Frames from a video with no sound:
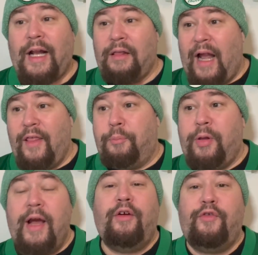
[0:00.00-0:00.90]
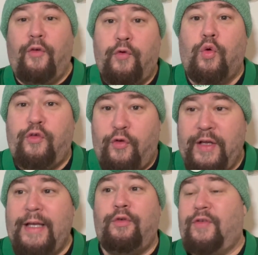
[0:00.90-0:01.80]
A lot of the players, of course, on
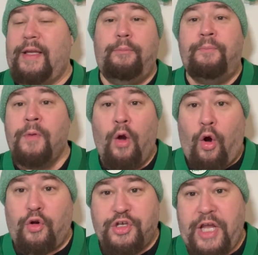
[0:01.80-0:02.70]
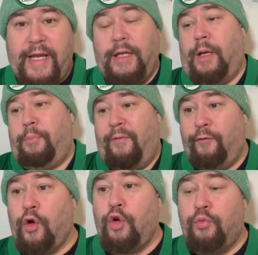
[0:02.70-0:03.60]
the Eagles team are shaken up, and
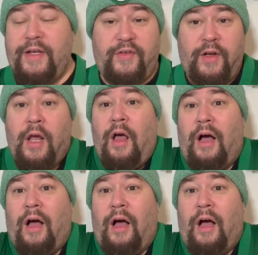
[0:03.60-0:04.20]
for good reason.